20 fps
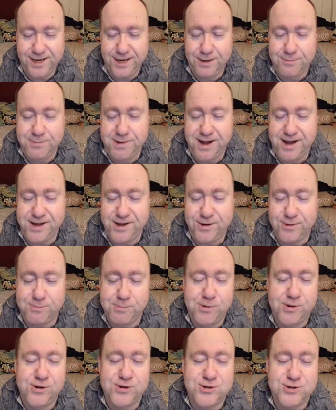about your
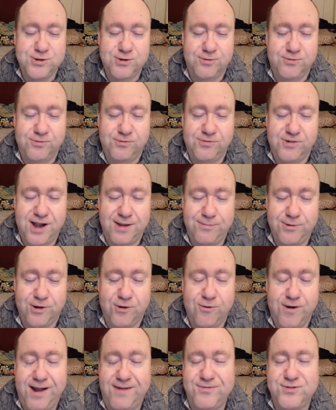personal Robert
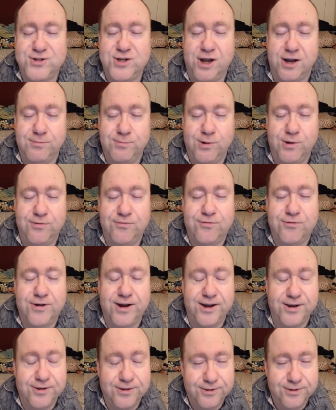Kraft's tugboat friend.